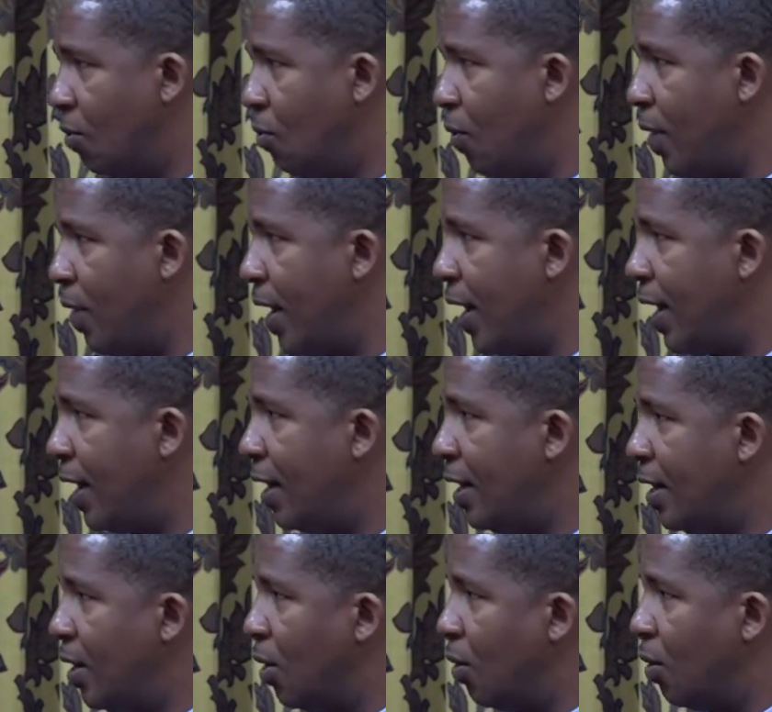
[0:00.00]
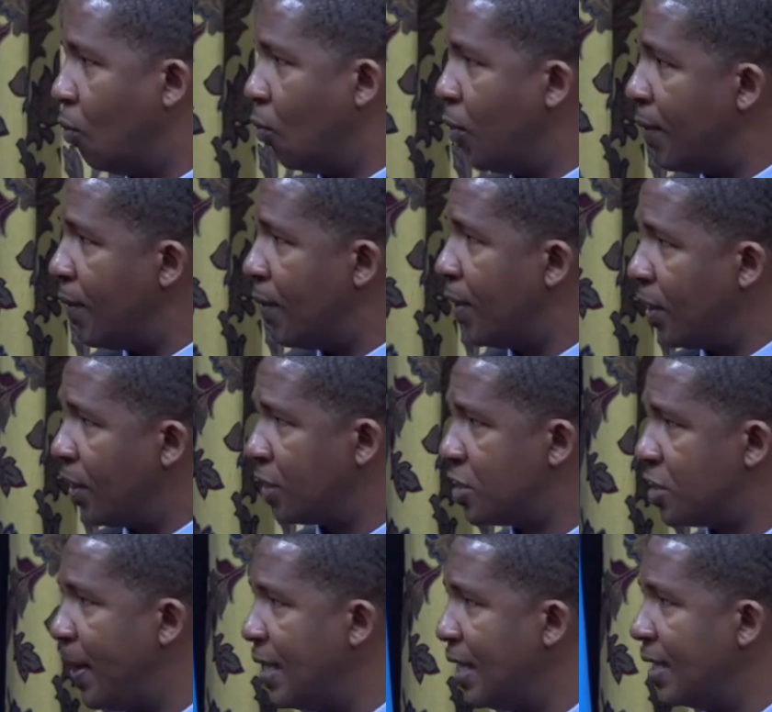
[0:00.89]
where we were not
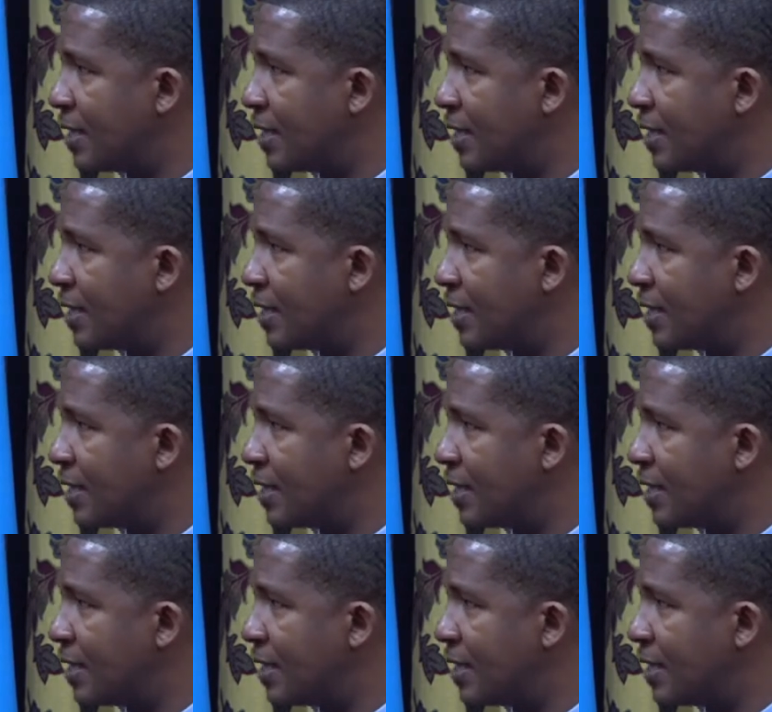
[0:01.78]
spending a